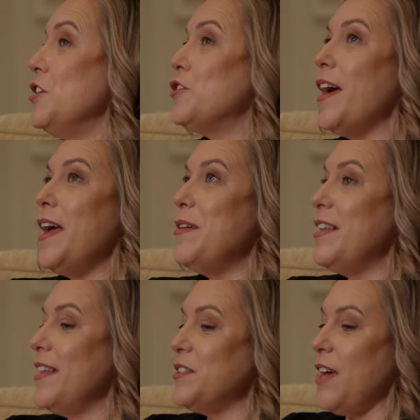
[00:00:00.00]
try. I
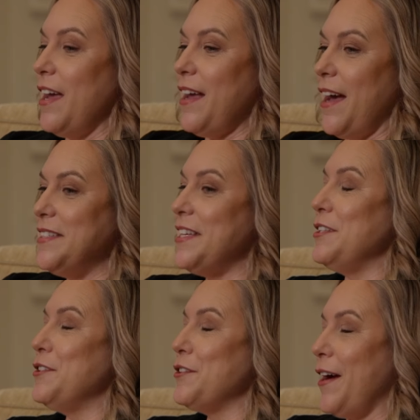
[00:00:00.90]
mean, that's I
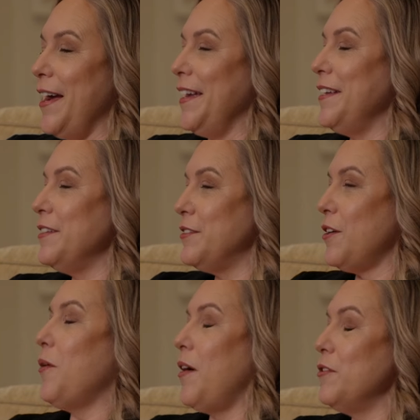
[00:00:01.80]
say try it.
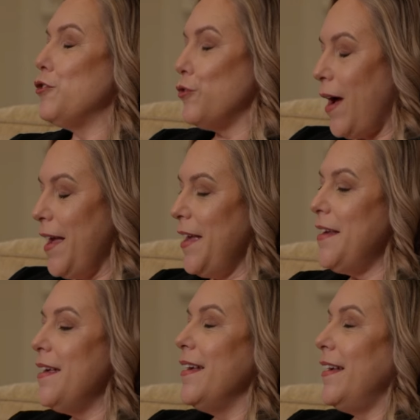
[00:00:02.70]
So try
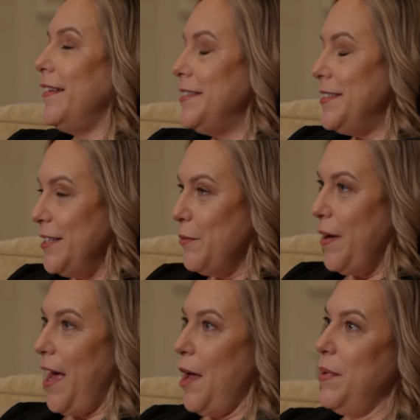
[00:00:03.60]
it and see
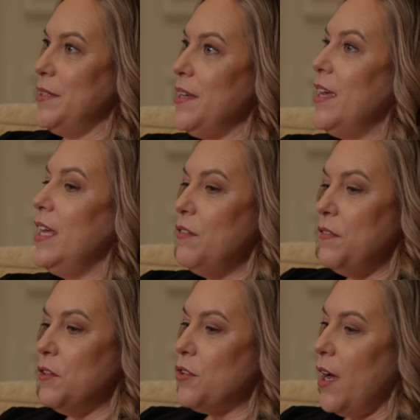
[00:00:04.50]
what happens. Even
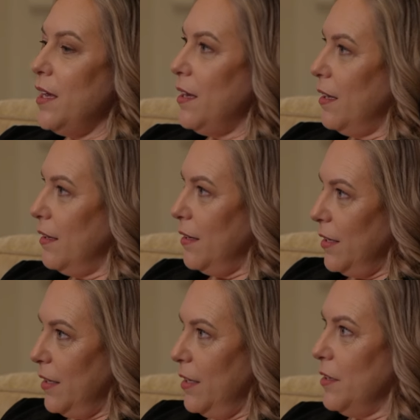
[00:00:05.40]
if you try it
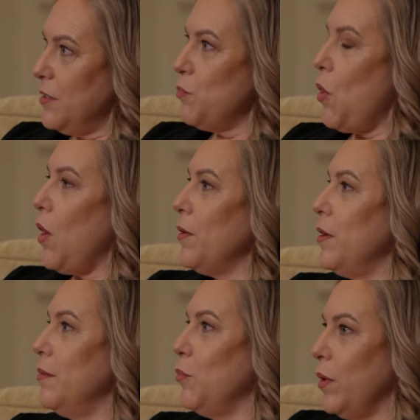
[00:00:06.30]
in a
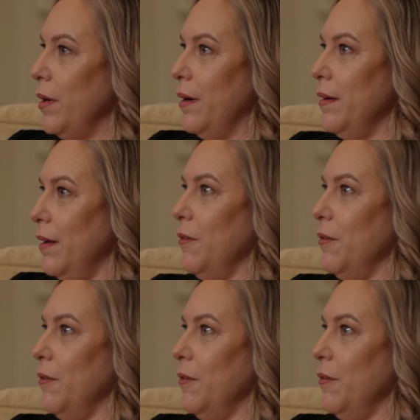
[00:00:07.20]
smaller, more